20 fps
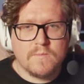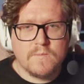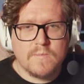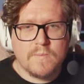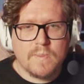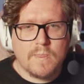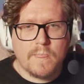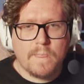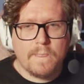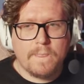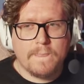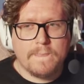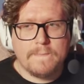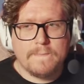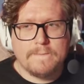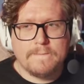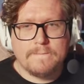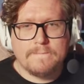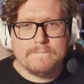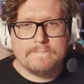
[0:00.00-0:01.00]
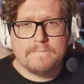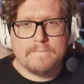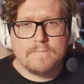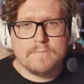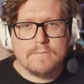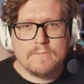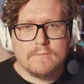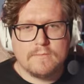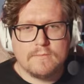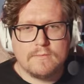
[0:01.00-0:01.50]

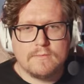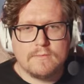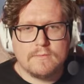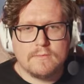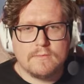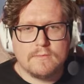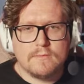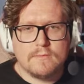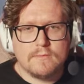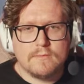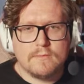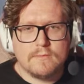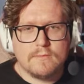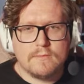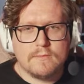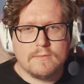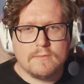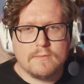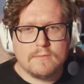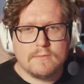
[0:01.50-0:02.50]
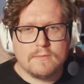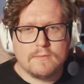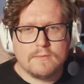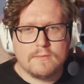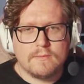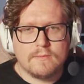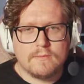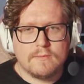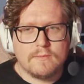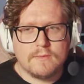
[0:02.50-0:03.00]

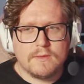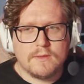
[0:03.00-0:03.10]
Nobody speaks.